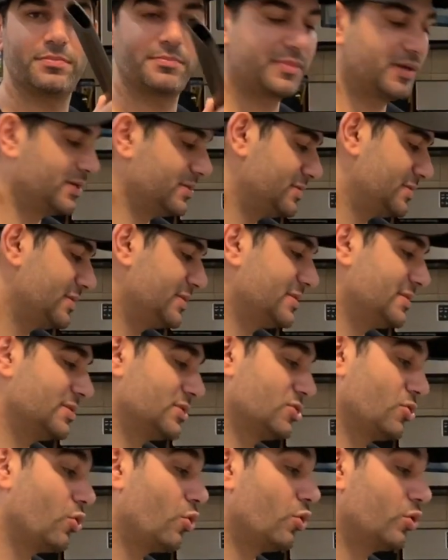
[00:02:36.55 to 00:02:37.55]
because this
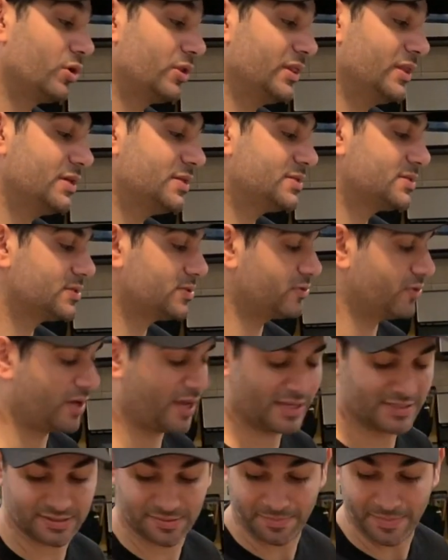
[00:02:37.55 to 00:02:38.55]
is cordless, so it
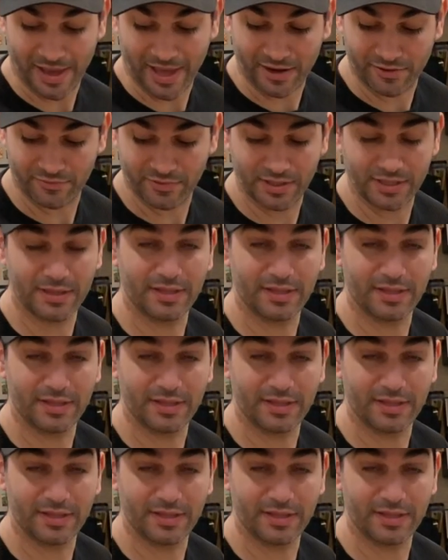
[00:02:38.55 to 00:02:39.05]
has a battery